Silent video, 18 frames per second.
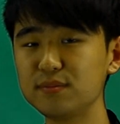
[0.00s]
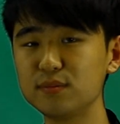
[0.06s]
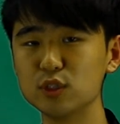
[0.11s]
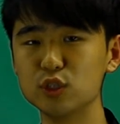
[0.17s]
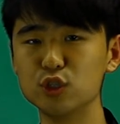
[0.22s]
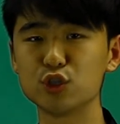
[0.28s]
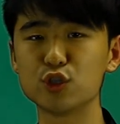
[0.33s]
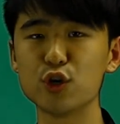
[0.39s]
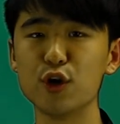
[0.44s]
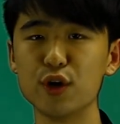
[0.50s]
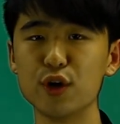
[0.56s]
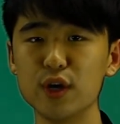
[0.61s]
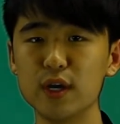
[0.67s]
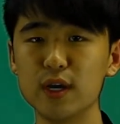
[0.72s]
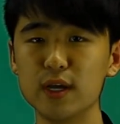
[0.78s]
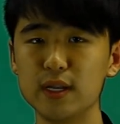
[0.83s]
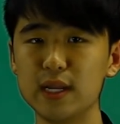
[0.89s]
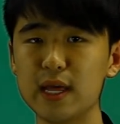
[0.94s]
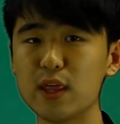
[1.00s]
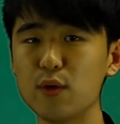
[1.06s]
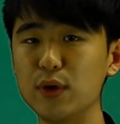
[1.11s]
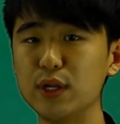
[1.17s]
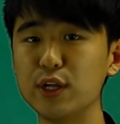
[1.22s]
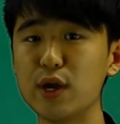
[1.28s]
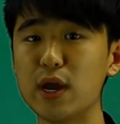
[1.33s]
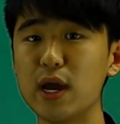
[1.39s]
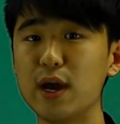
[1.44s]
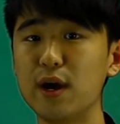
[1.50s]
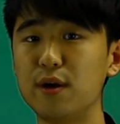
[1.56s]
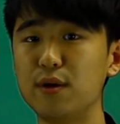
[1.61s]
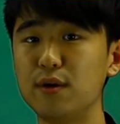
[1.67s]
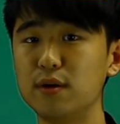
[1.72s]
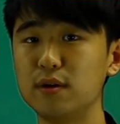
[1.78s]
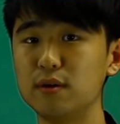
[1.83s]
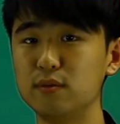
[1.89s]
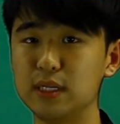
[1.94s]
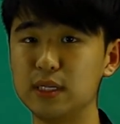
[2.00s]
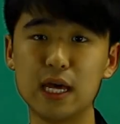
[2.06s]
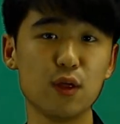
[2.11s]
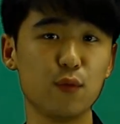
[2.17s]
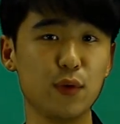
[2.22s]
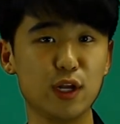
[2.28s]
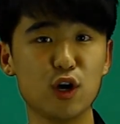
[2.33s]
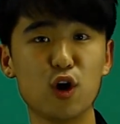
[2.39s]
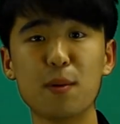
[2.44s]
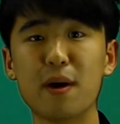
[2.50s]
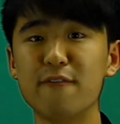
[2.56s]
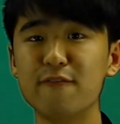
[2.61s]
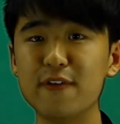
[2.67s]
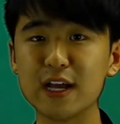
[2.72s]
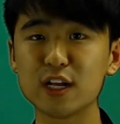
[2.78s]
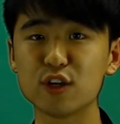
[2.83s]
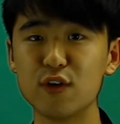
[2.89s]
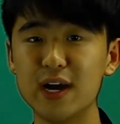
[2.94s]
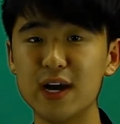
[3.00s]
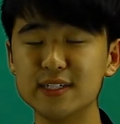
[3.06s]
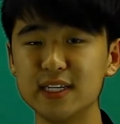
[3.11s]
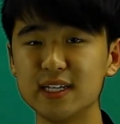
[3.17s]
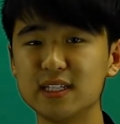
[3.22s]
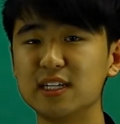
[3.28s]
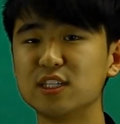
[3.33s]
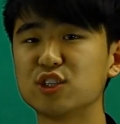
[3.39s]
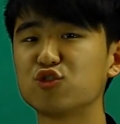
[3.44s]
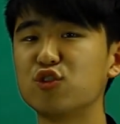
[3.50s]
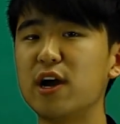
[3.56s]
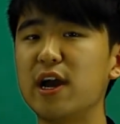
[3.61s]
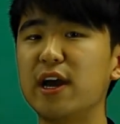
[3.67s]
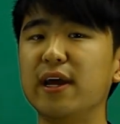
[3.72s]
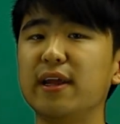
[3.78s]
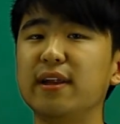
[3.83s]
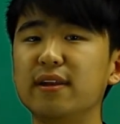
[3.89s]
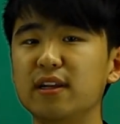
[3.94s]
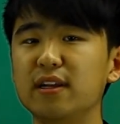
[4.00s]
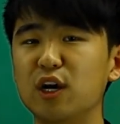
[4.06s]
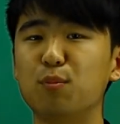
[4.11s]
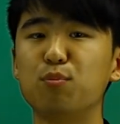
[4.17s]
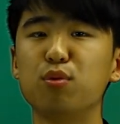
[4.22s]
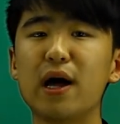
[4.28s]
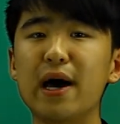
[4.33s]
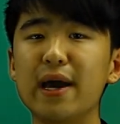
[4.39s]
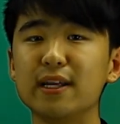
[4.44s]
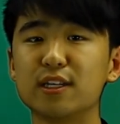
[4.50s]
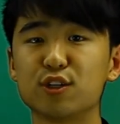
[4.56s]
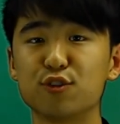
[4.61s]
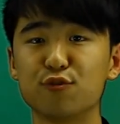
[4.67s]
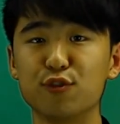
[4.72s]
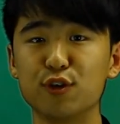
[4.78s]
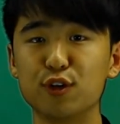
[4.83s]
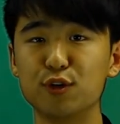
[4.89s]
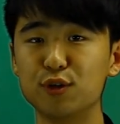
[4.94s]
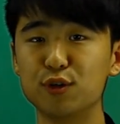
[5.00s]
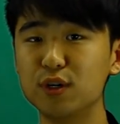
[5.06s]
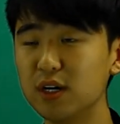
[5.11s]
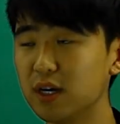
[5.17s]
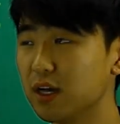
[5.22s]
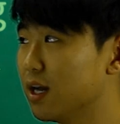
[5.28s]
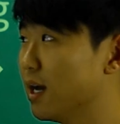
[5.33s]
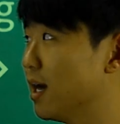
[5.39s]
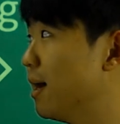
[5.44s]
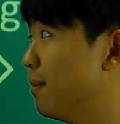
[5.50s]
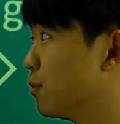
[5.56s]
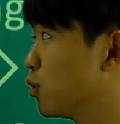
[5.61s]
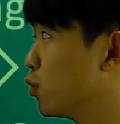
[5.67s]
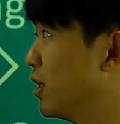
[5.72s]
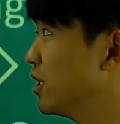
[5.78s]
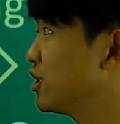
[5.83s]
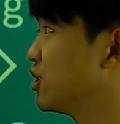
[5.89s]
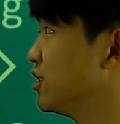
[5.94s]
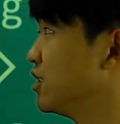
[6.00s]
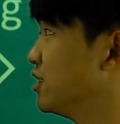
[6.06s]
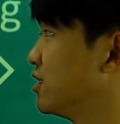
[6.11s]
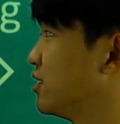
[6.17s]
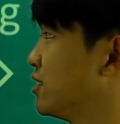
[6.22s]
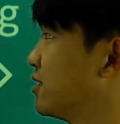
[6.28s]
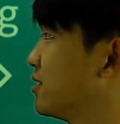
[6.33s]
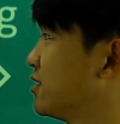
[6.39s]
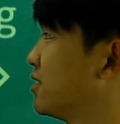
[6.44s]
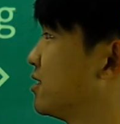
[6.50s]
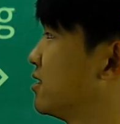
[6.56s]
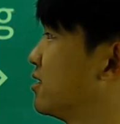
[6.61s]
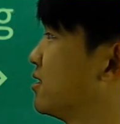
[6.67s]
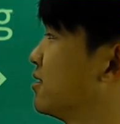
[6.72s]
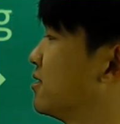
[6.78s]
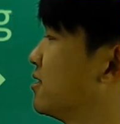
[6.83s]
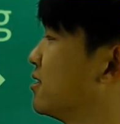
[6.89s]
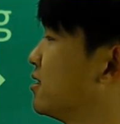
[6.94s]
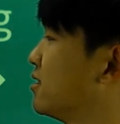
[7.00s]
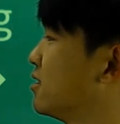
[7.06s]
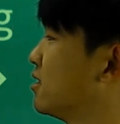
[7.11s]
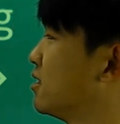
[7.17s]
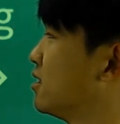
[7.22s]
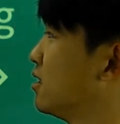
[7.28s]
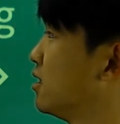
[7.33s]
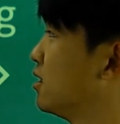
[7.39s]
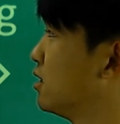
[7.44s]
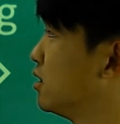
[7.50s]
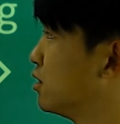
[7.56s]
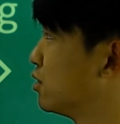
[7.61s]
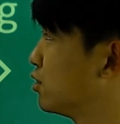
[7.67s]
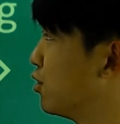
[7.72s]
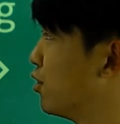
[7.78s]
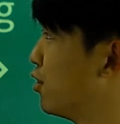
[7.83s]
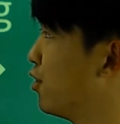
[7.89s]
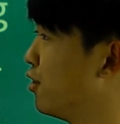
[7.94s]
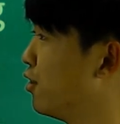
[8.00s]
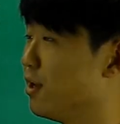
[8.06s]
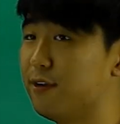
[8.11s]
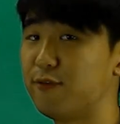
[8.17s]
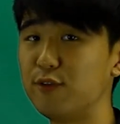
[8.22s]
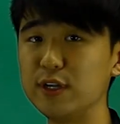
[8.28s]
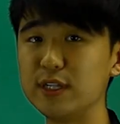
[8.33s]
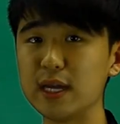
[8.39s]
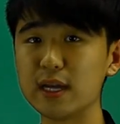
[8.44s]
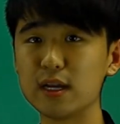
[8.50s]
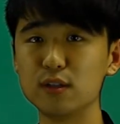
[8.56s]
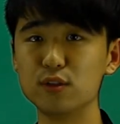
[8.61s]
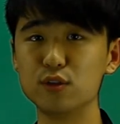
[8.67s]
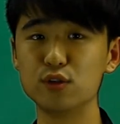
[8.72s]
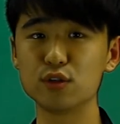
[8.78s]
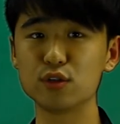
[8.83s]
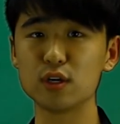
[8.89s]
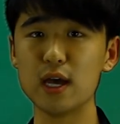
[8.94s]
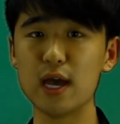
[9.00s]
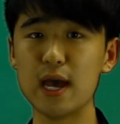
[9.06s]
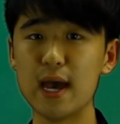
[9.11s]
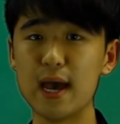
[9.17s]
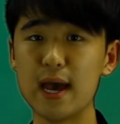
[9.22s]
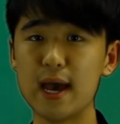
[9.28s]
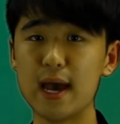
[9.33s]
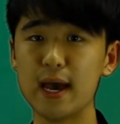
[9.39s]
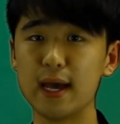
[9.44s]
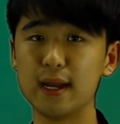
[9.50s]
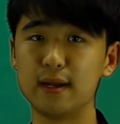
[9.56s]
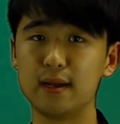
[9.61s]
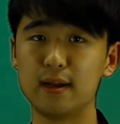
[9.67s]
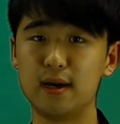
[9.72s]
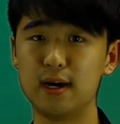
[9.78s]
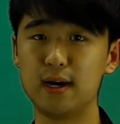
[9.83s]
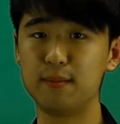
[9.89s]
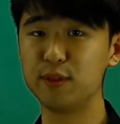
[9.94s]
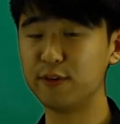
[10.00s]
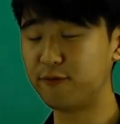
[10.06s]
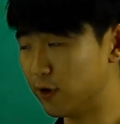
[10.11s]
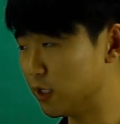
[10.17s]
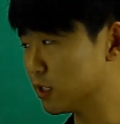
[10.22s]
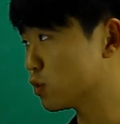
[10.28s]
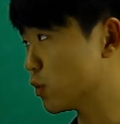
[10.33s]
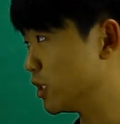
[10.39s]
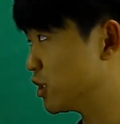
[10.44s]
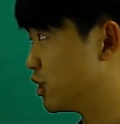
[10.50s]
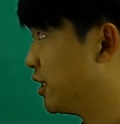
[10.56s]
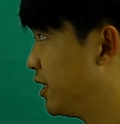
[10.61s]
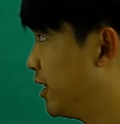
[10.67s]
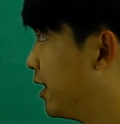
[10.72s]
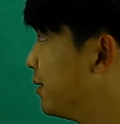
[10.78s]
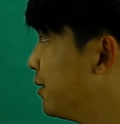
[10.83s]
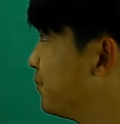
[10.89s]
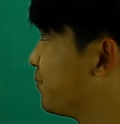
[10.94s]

So now that we know how, now that we know about factorizing, let's try and apply it to real um, questions. So if we take a look at um, the first question here,